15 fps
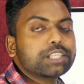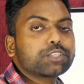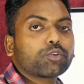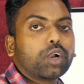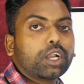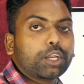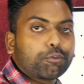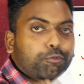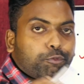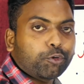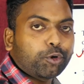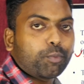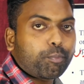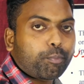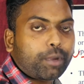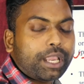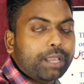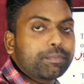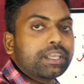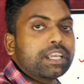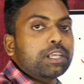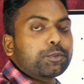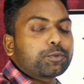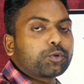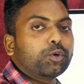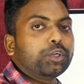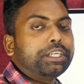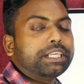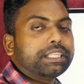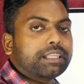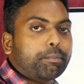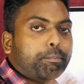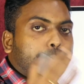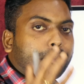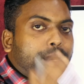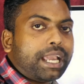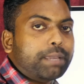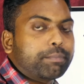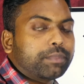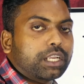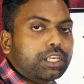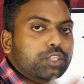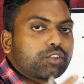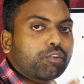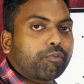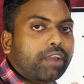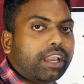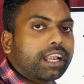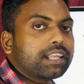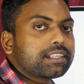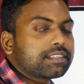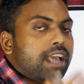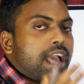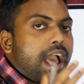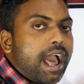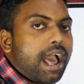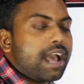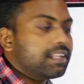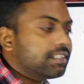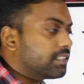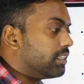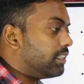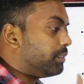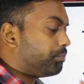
is called a food pipe? So the esophagus has